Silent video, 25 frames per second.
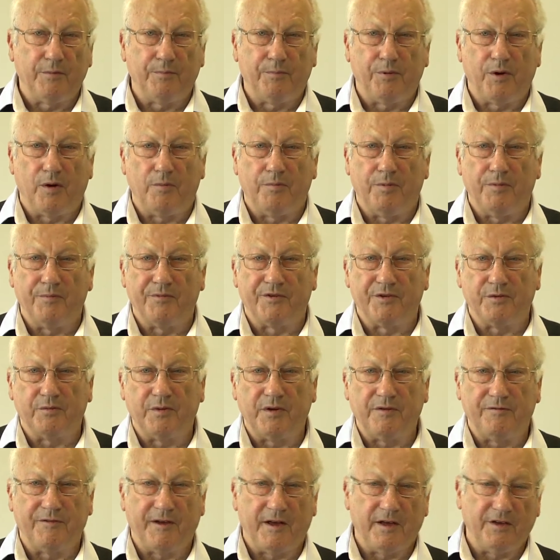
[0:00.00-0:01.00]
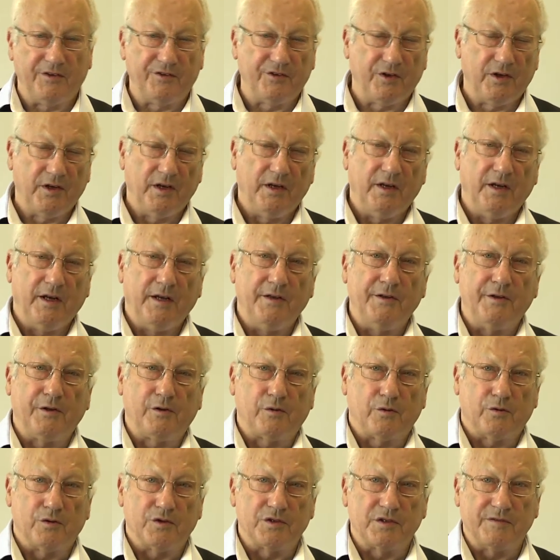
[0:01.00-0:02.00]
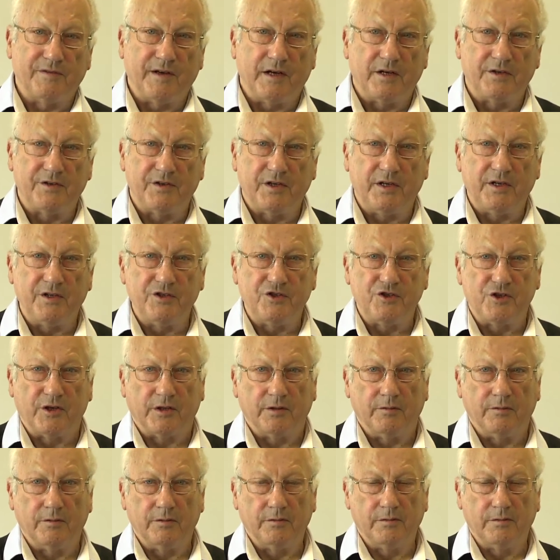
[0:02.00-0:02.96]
problems that we face in the course of our teaching.